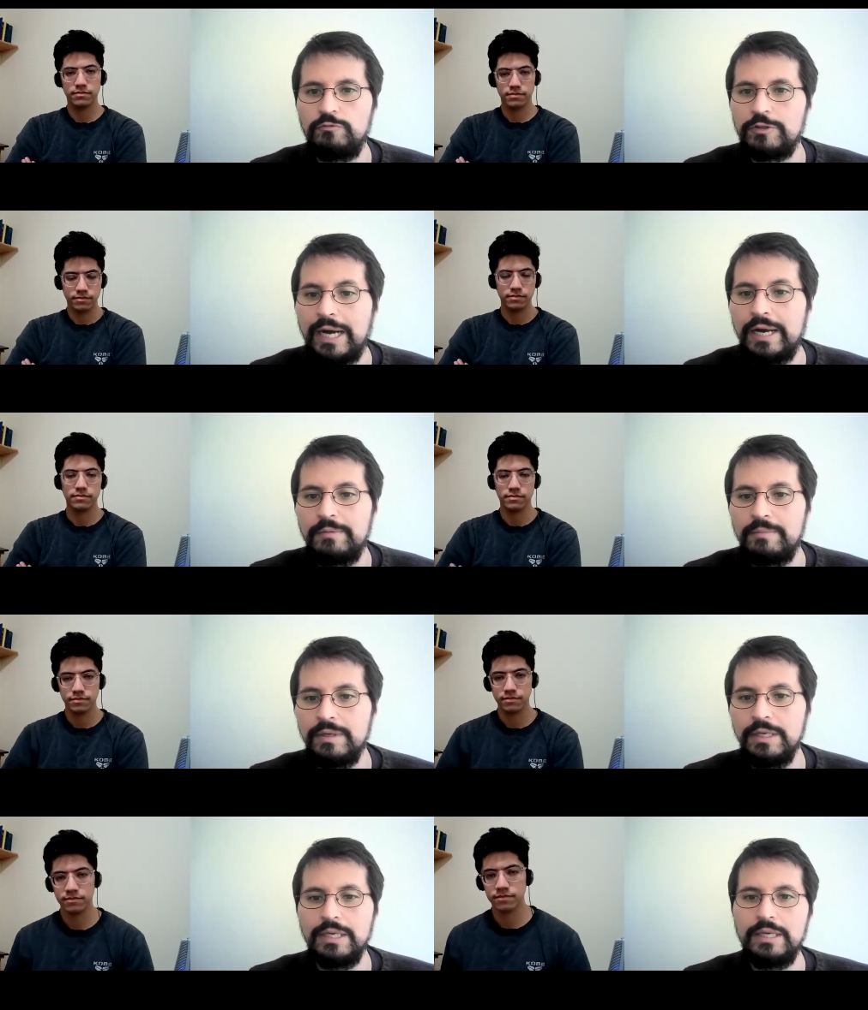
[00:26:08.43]
Speaker 1: of
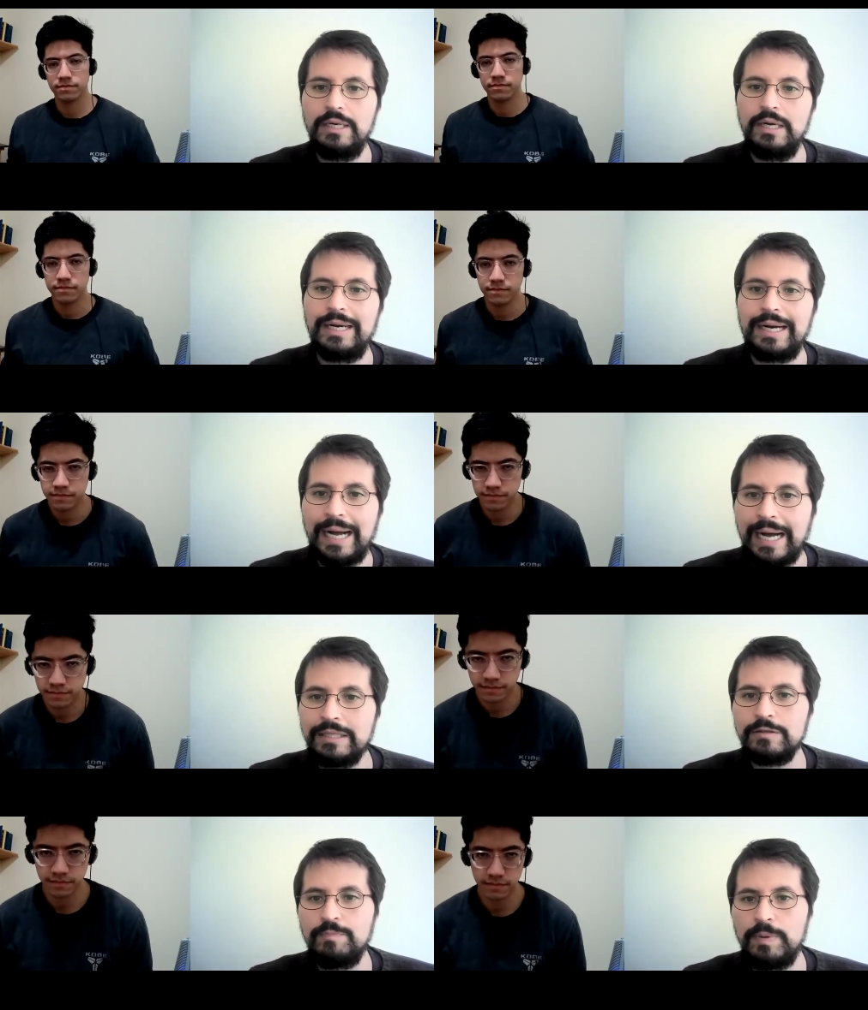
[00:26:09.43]
time,
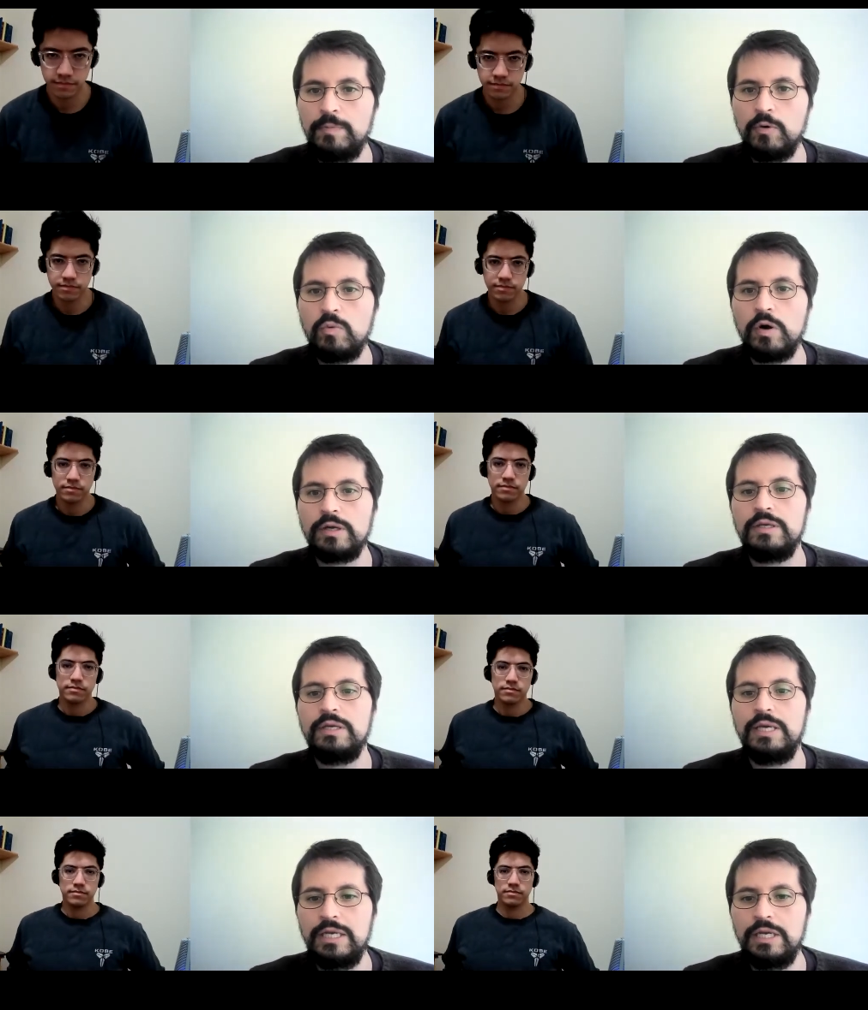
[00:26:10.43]
and people
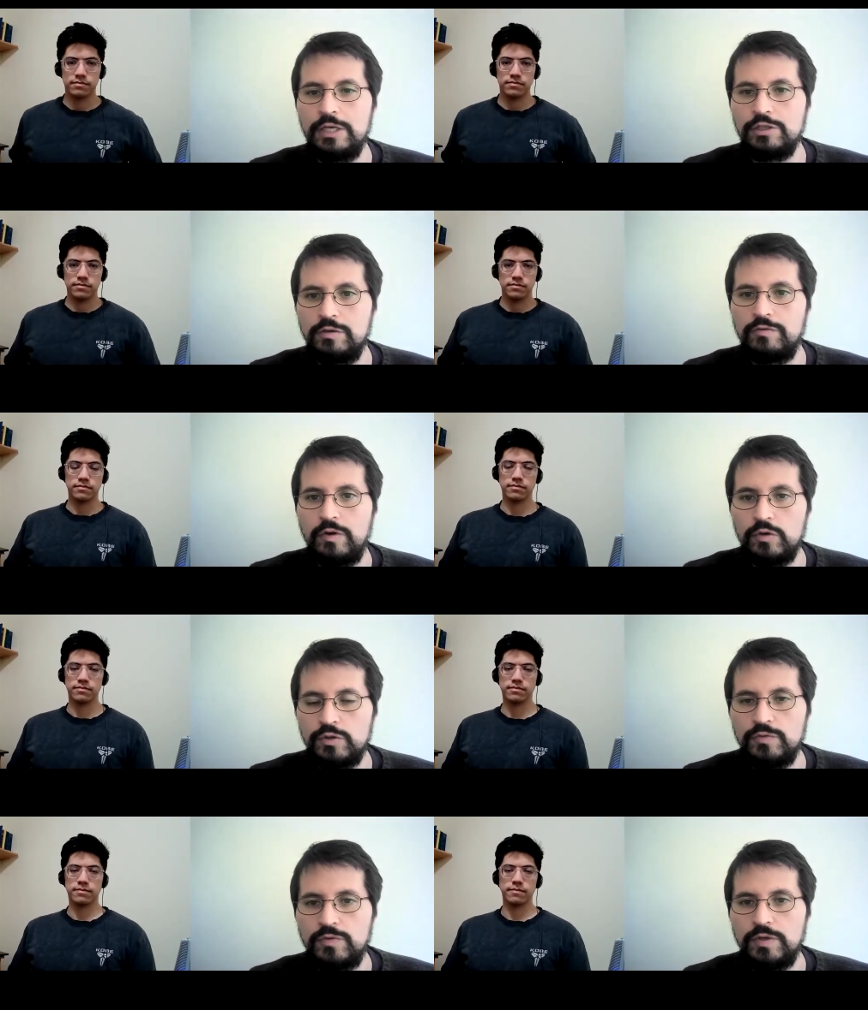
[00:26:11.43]
working in ancient
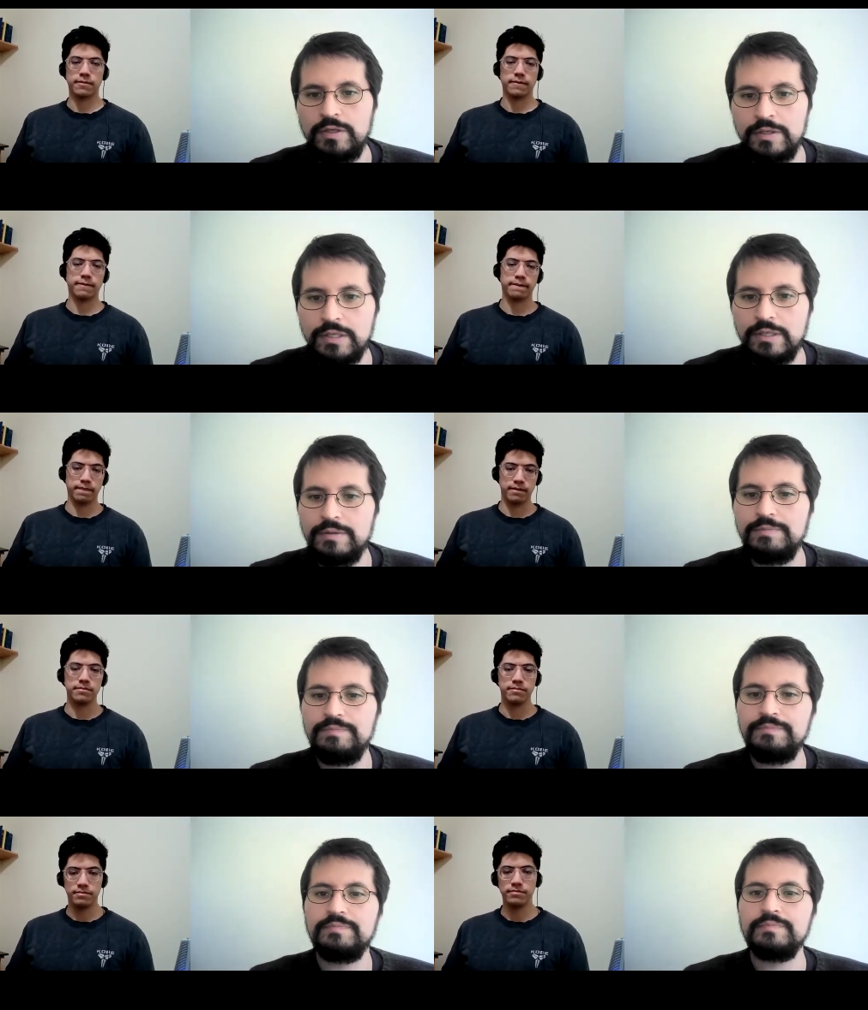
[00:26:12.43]
philosophy.
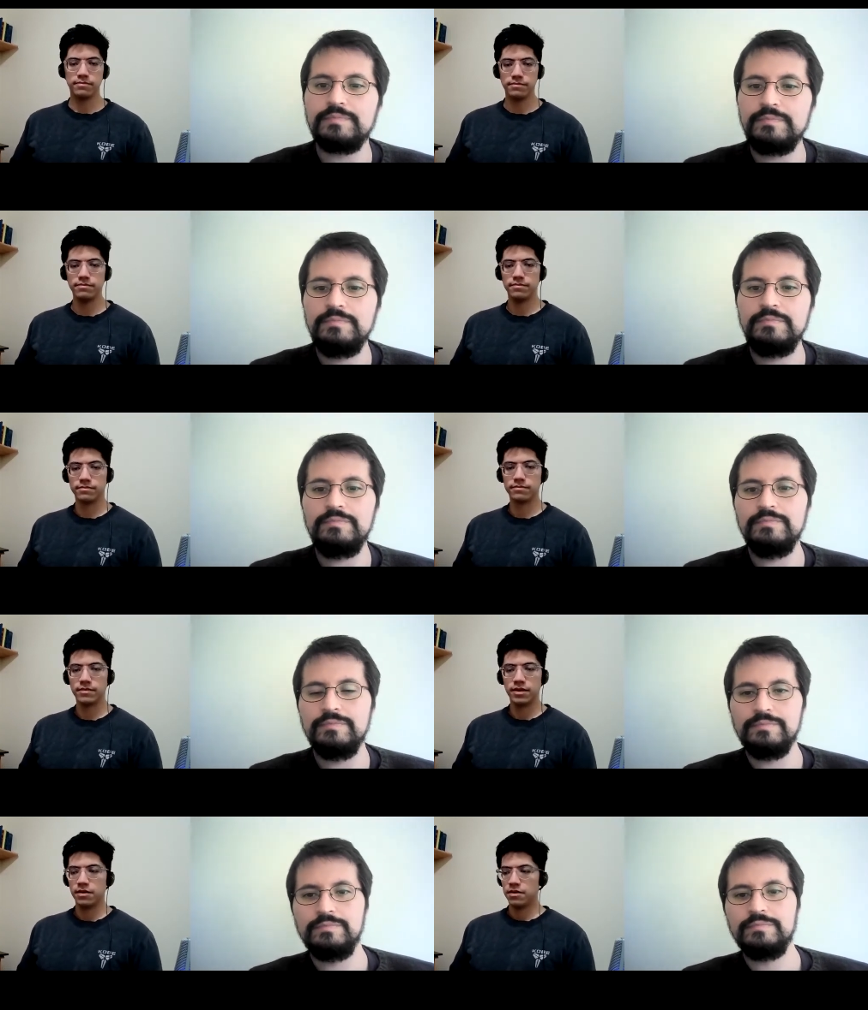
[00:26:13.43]
Speaker 2: Mm-hmm.
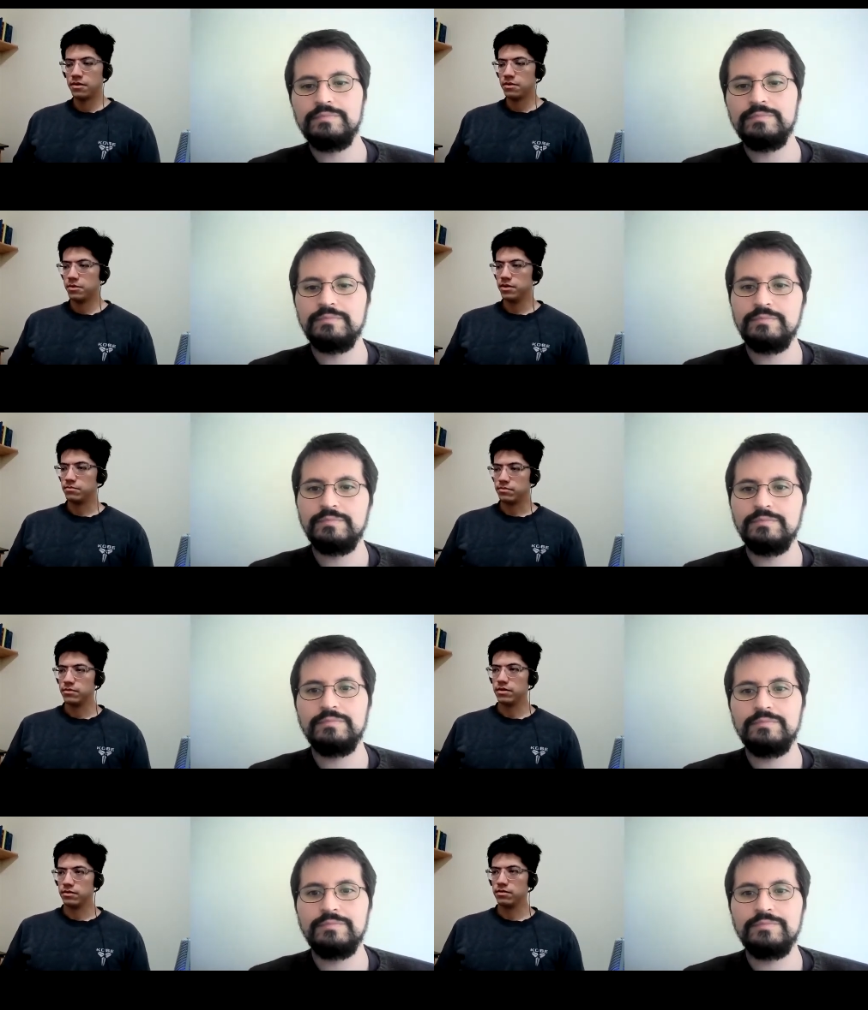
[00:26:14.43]
Well,
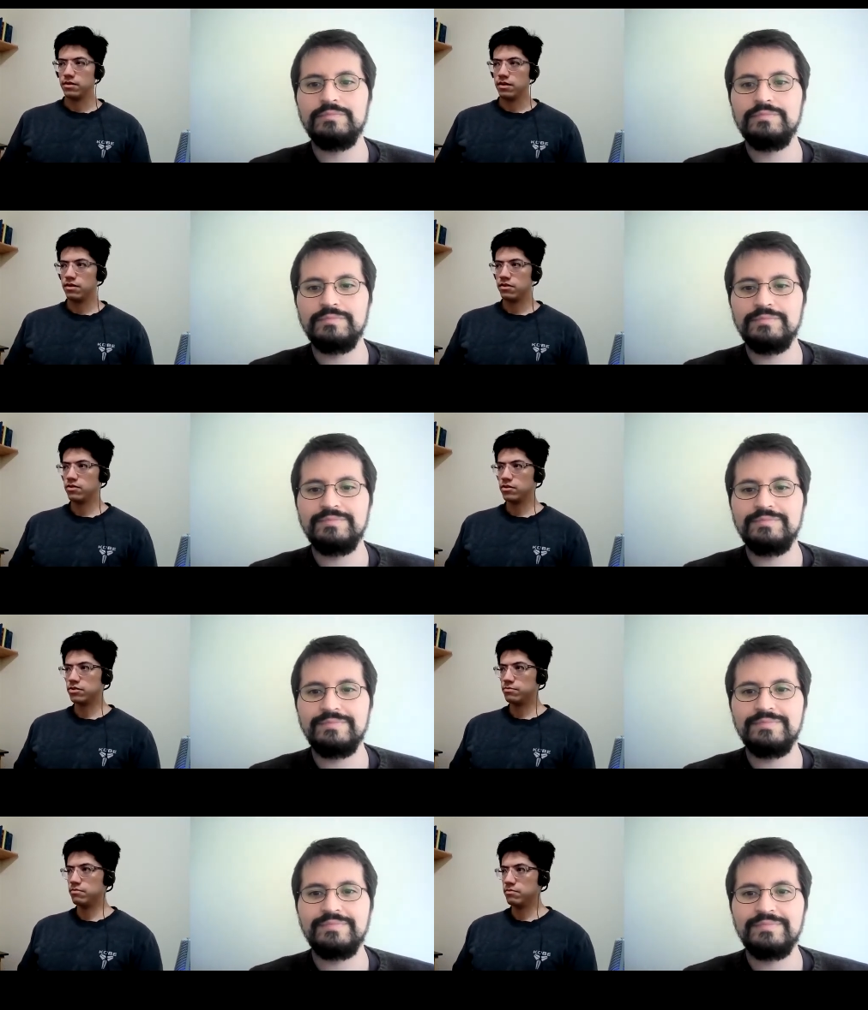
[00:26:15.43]
yeah, I think you're
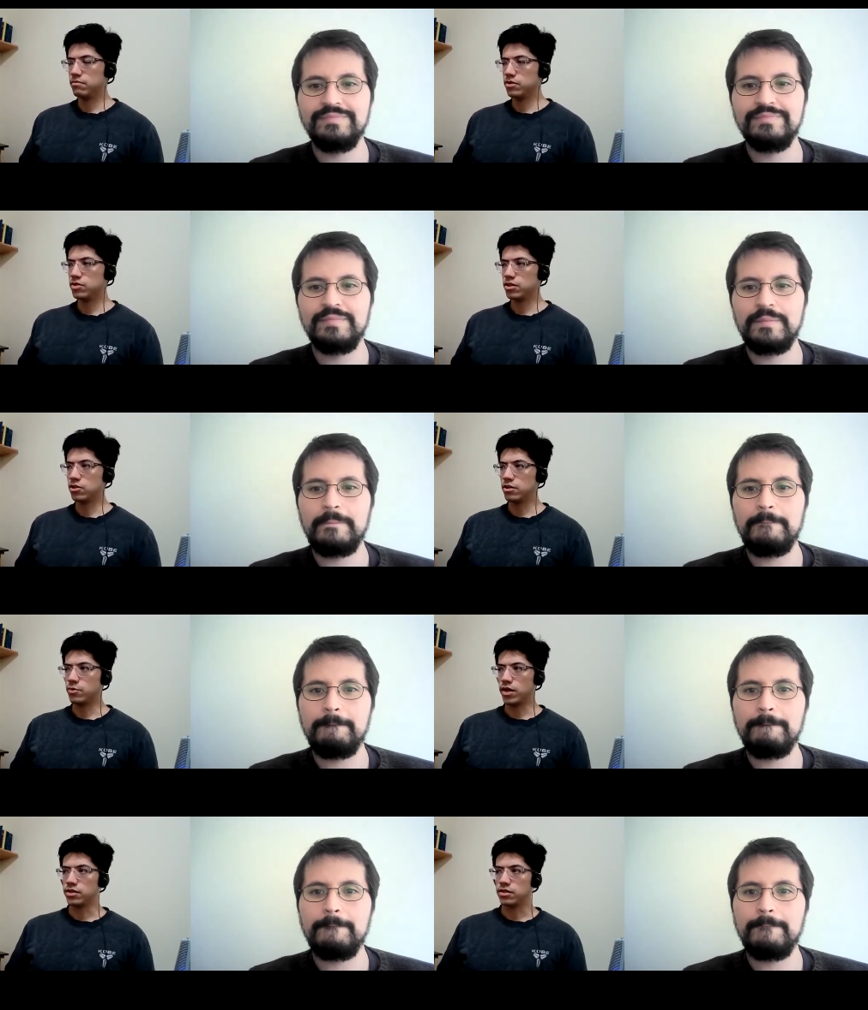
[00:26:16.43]
most certainly
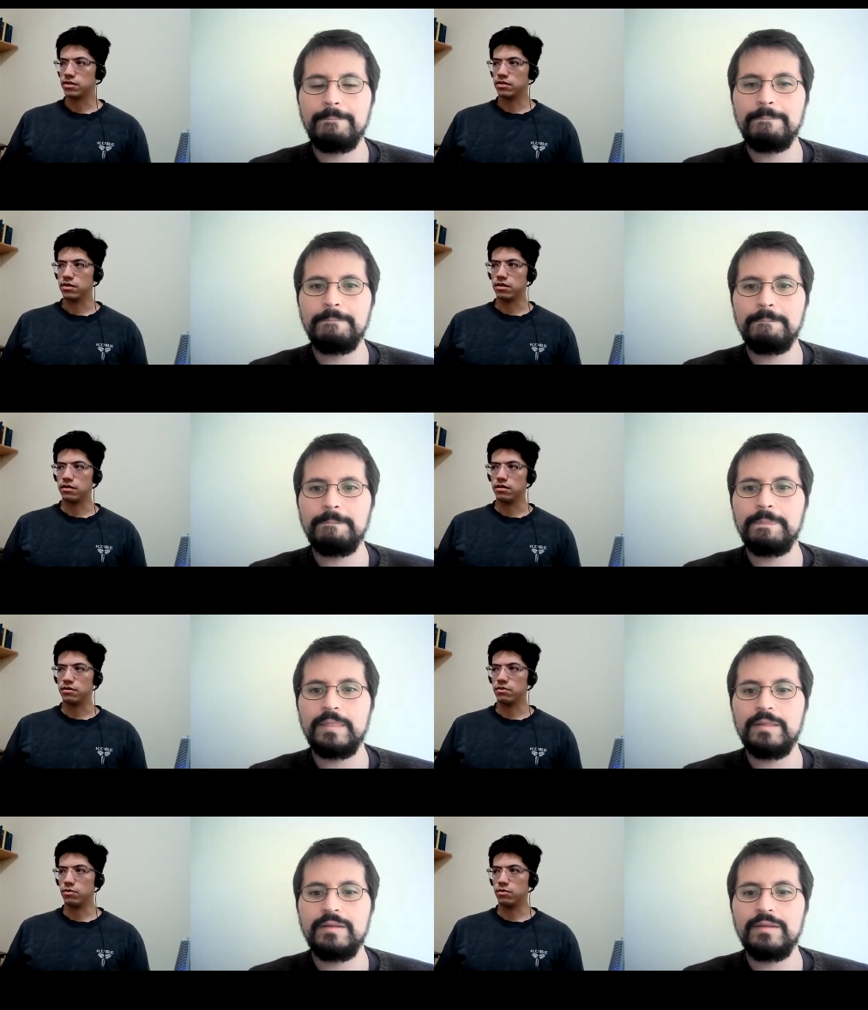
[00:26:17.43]
right uh,